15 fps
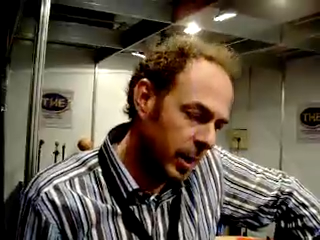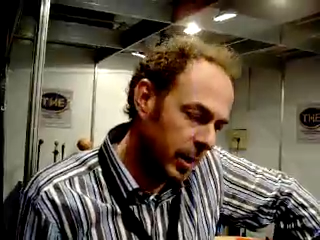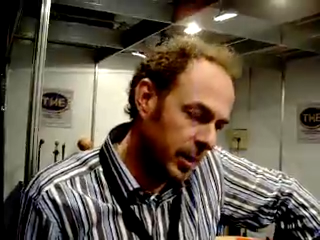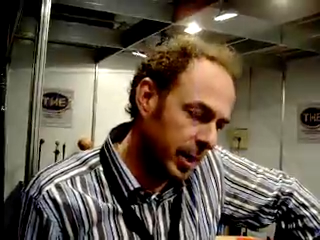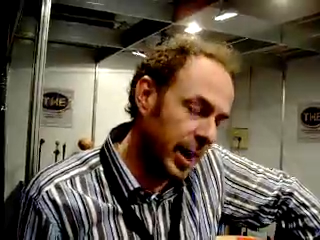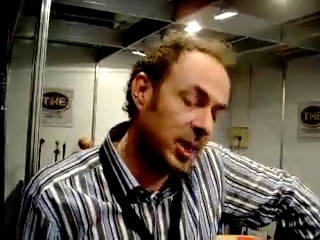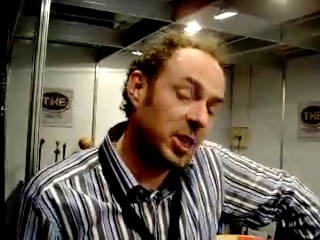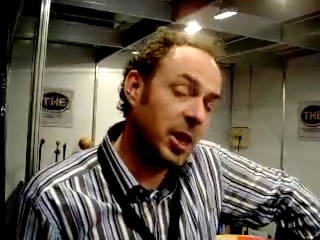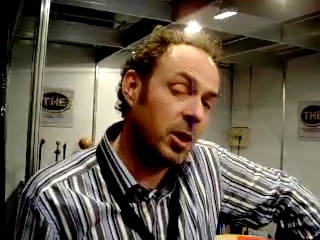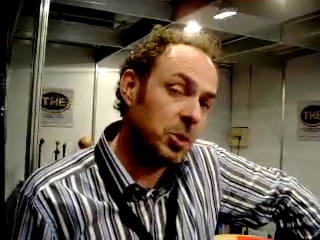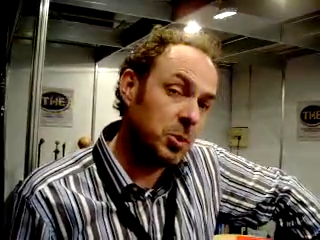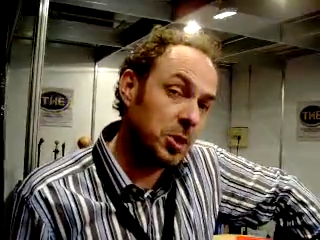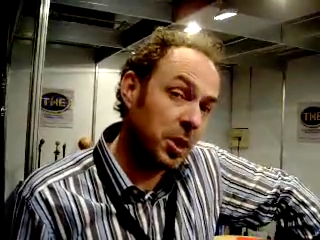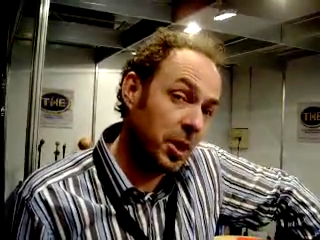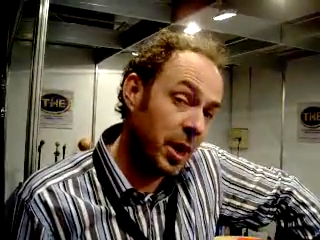that 8 channels
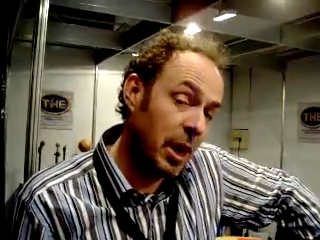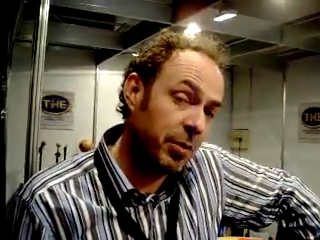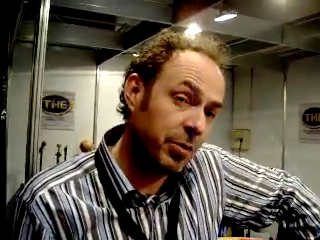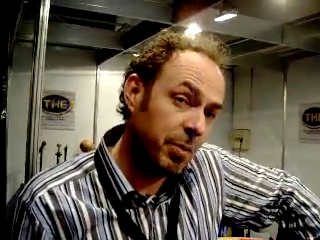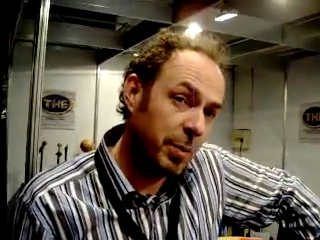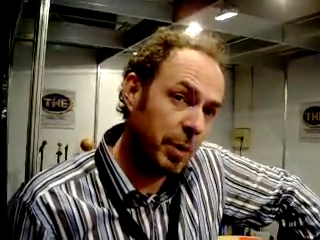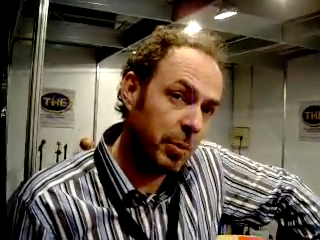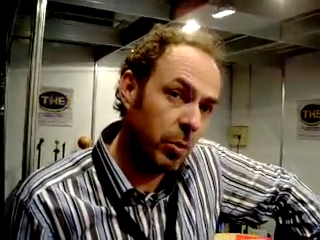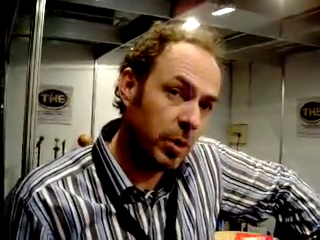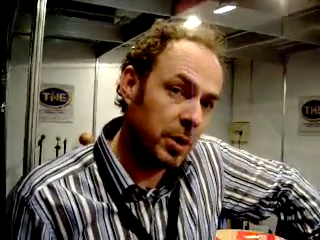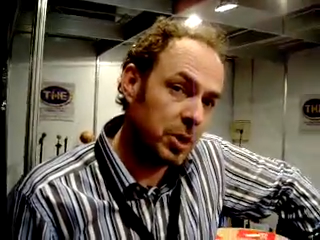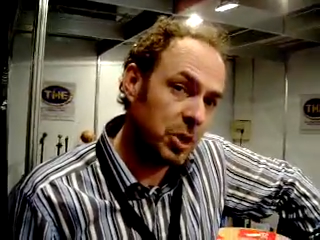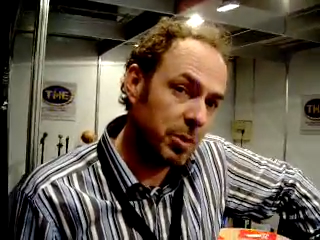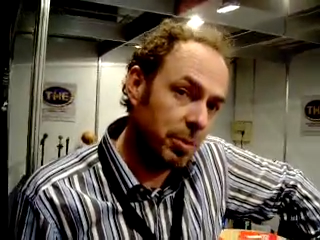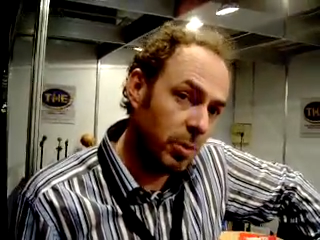wasn't enough and people wanted
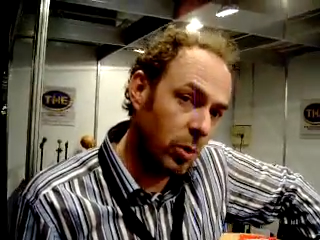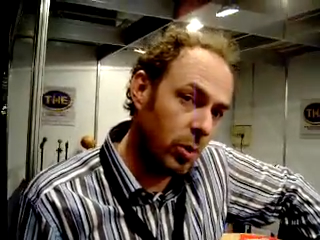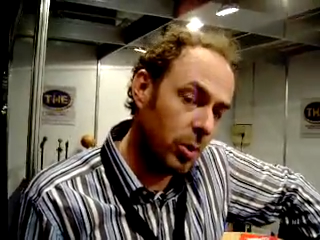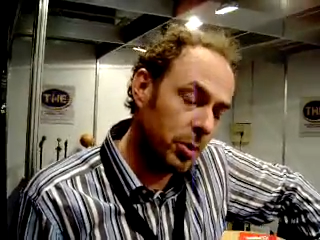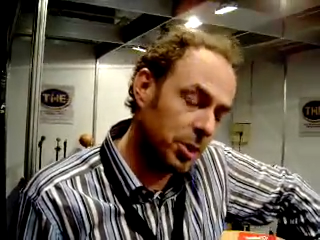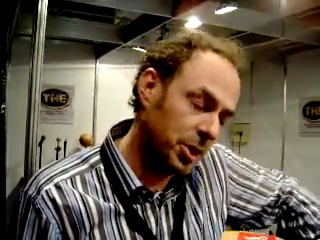some more.